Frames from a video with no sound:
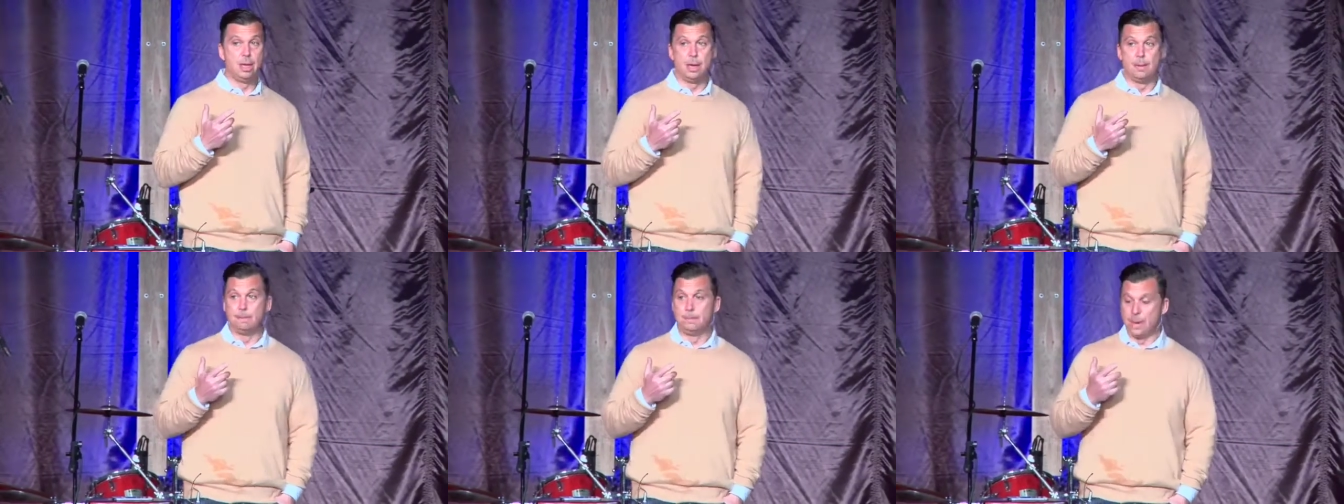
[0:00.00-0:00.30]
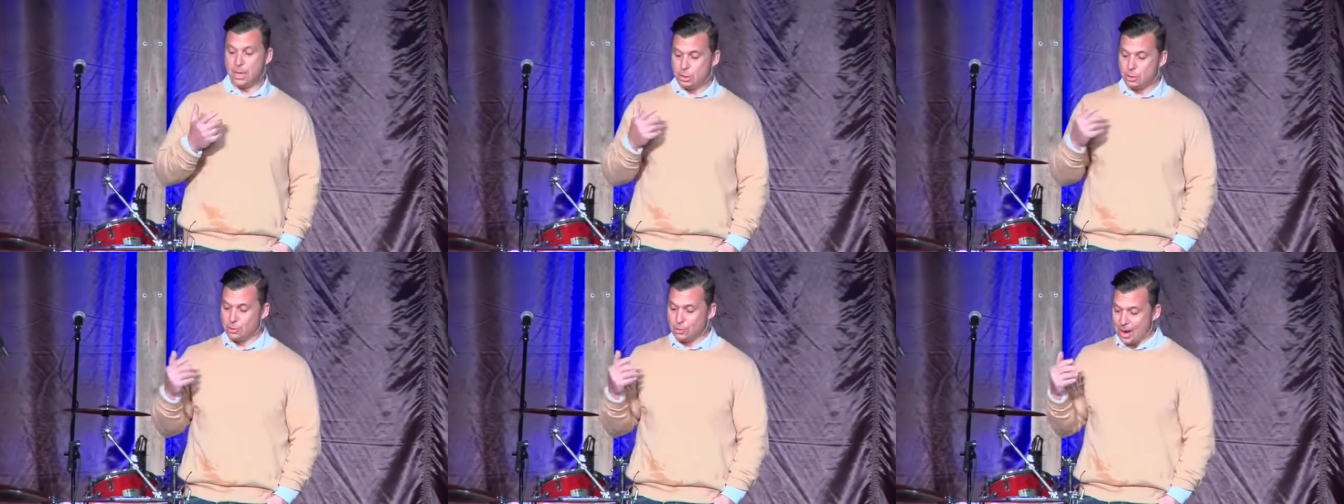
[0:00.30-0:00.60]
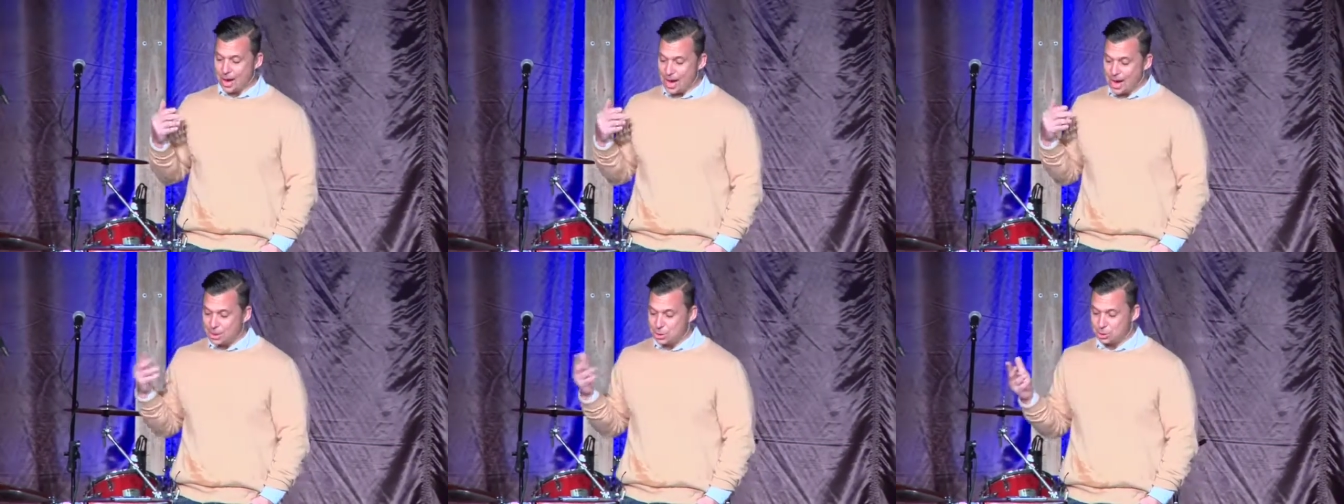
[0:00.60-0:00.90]
but your
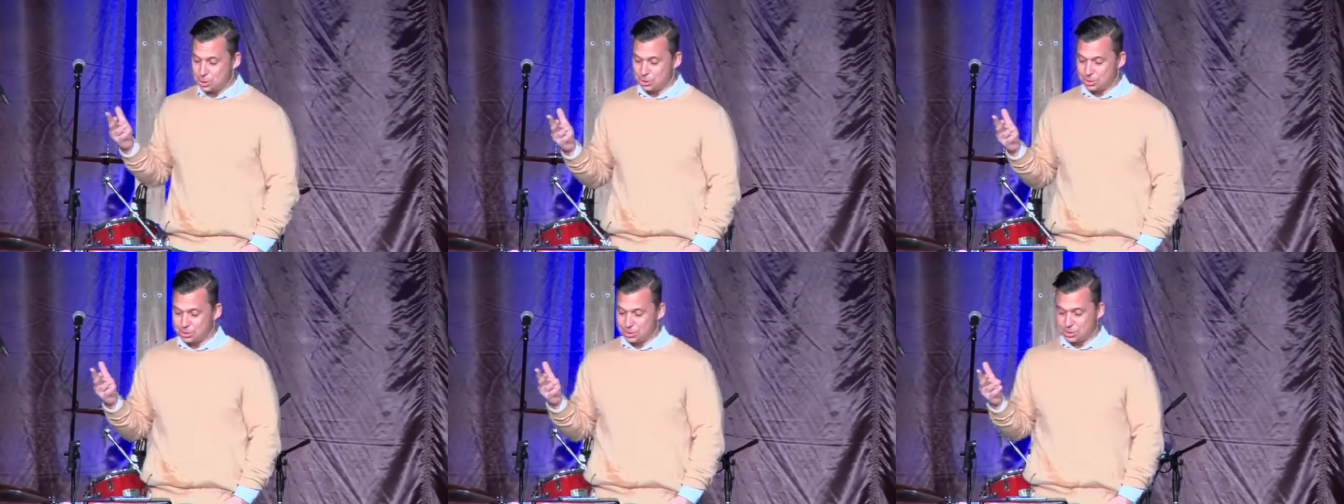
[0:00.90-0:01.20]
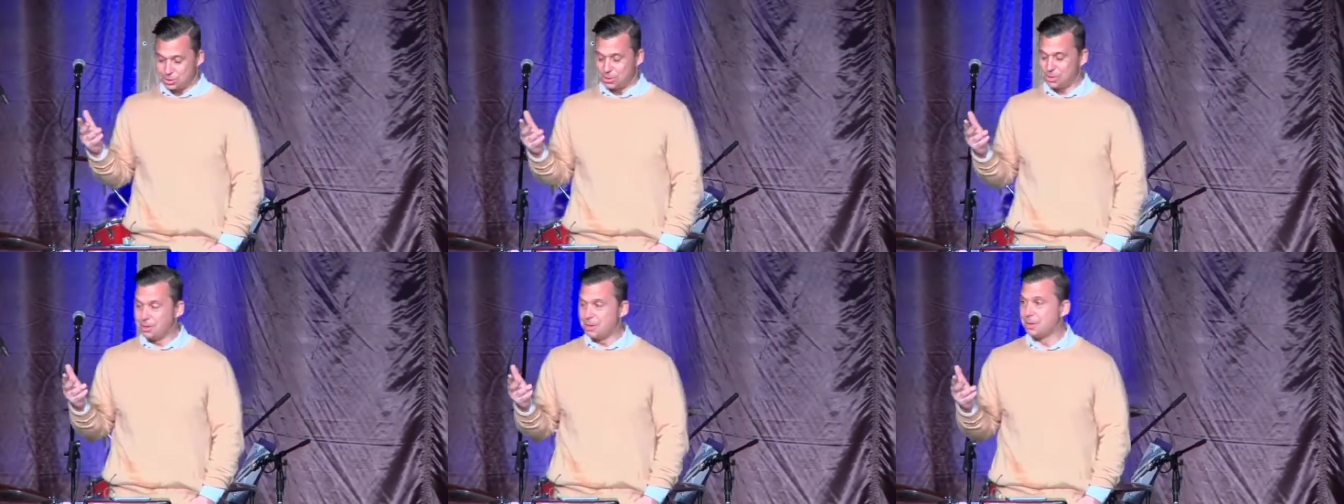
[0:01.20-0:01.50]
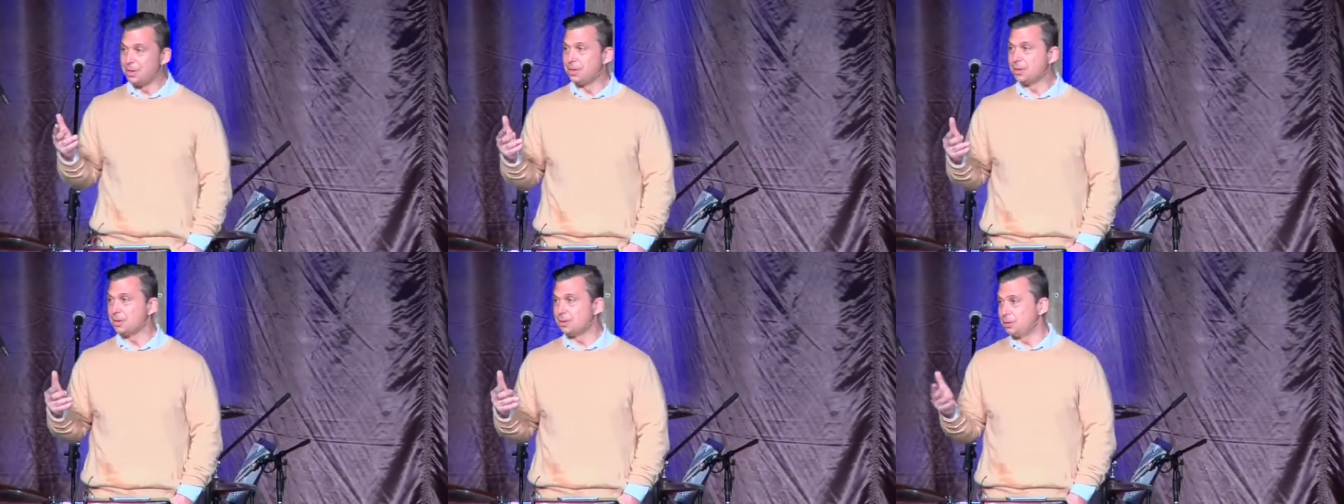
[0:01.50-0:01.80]
actions
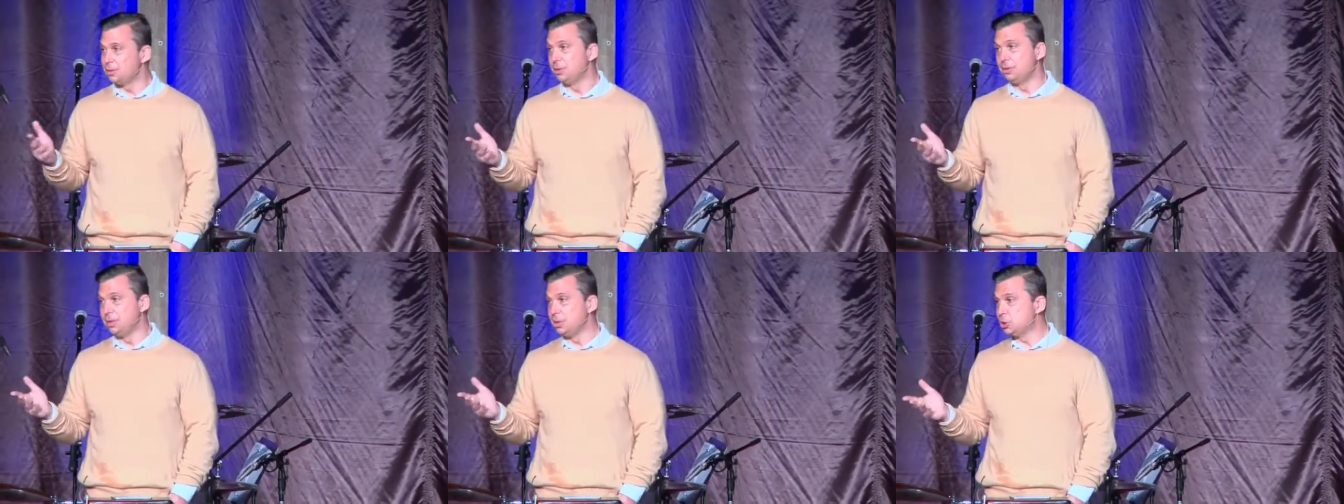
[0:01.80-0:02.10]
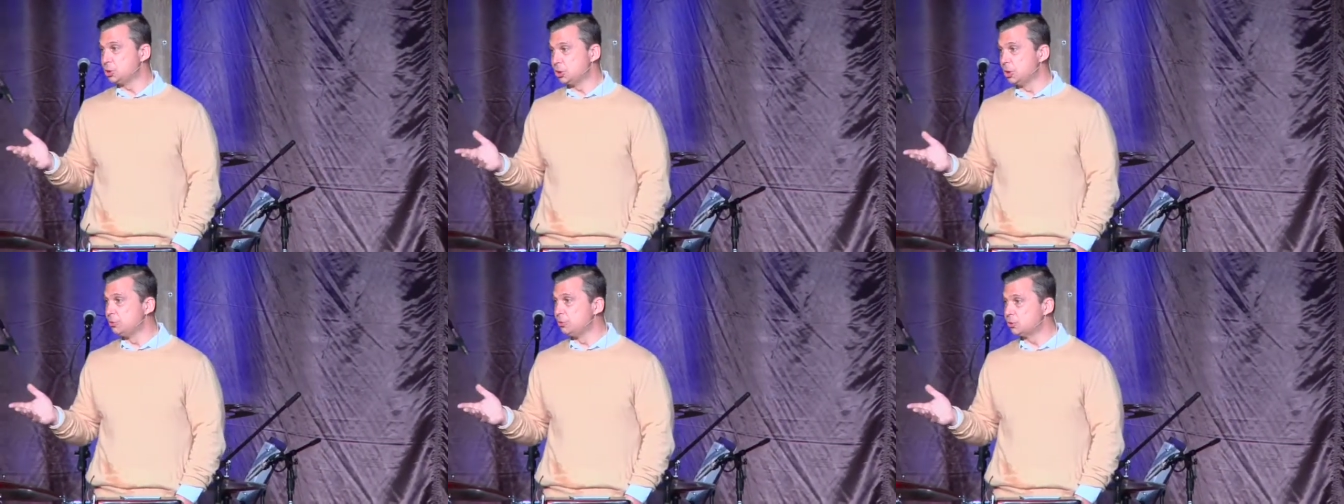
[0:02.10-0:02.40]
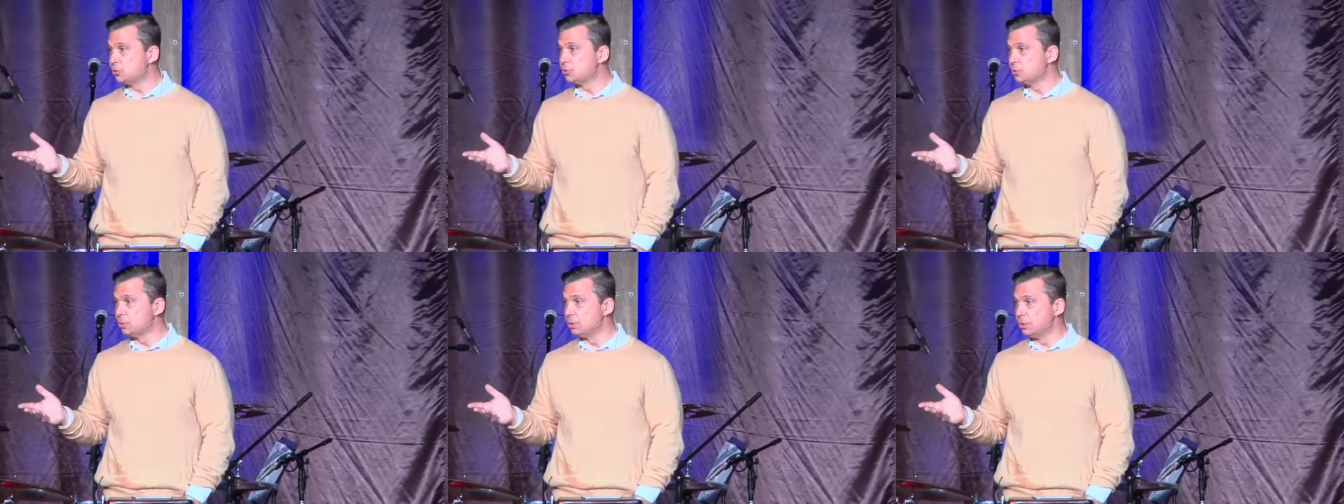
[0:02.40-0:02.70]
clearly show the
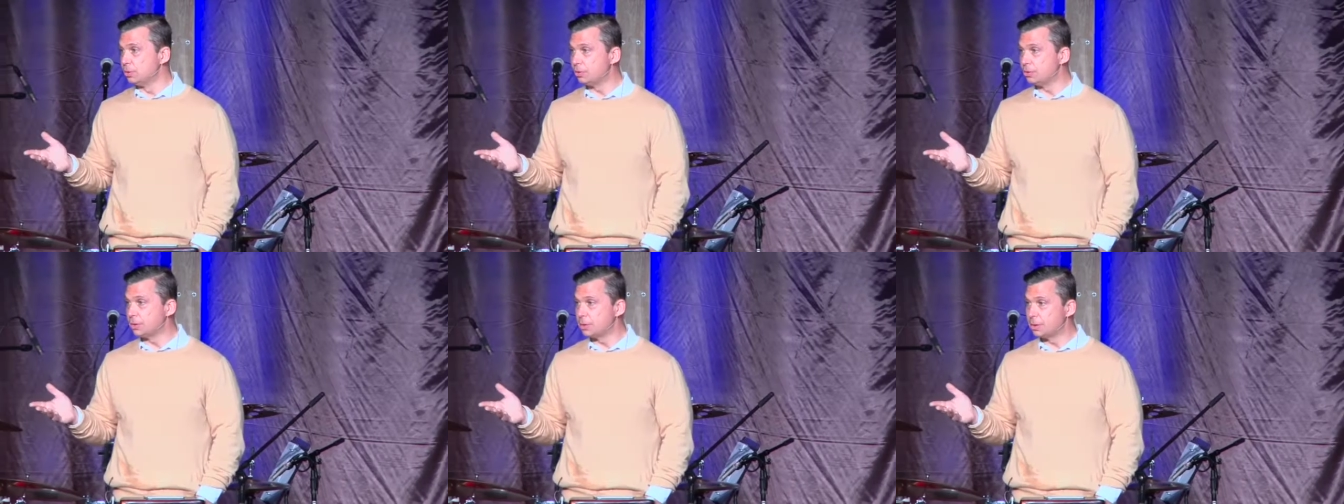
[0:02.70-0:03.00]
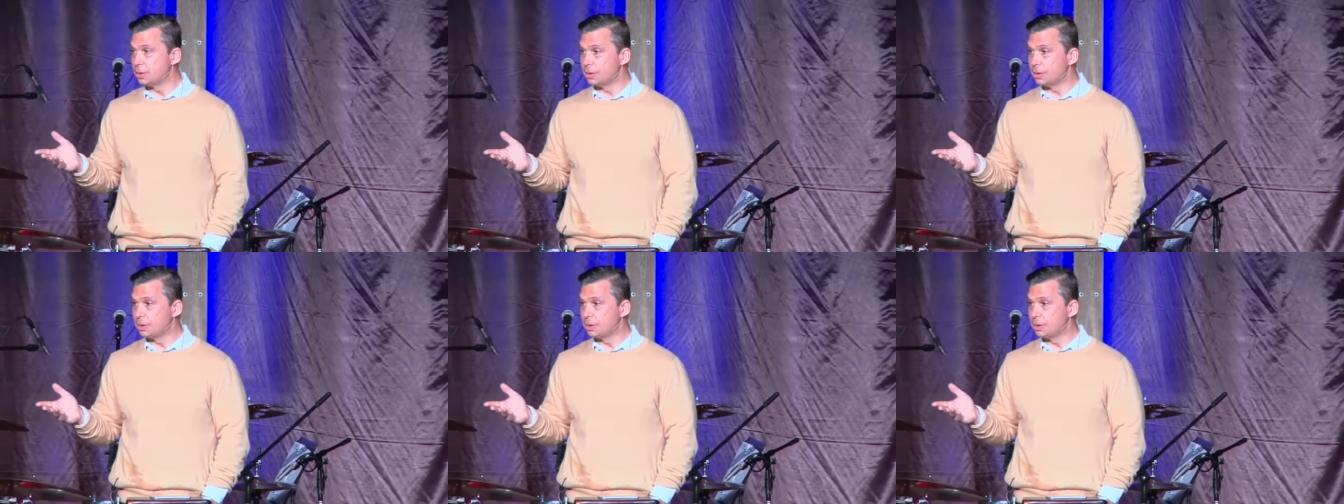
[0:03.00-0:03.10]
truth.